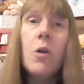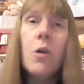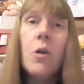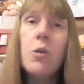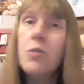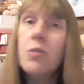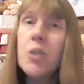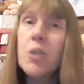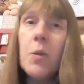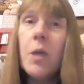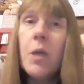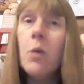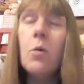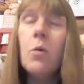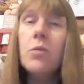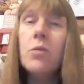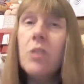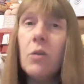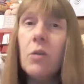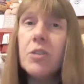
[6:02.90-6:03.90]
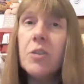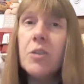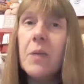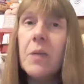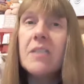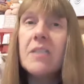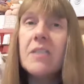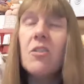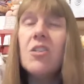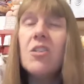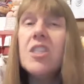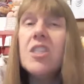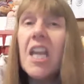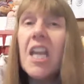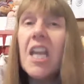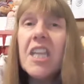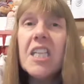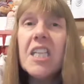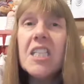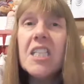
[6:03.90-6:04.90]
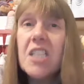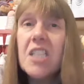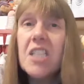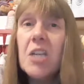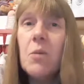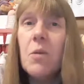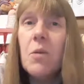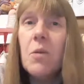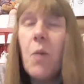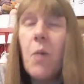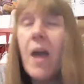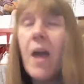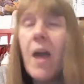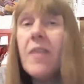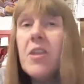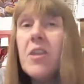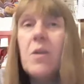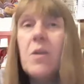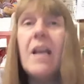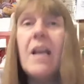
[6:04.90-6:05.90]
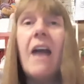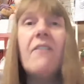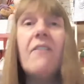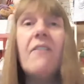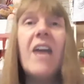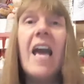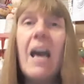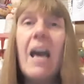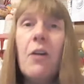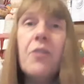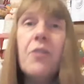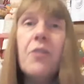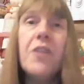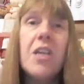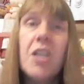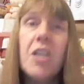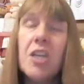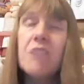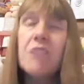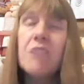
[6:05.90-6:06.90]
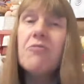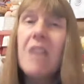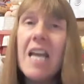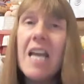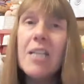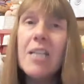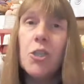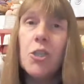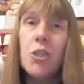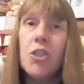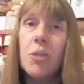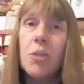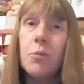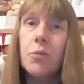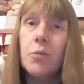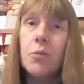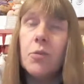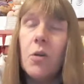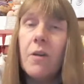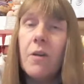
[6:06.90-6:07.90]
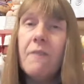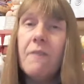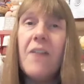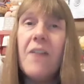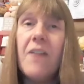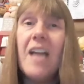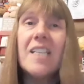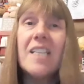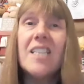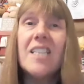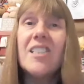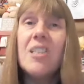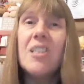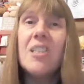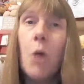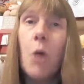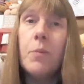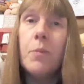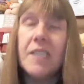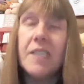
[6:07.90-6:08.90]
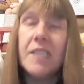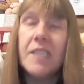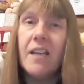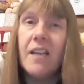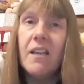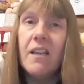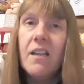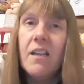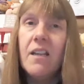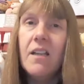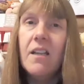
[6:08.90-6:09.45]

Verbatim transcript: you're doing or not doing has got nothing to do with whether you can have a healthy, good relationship or not. In fact, it's the opposite.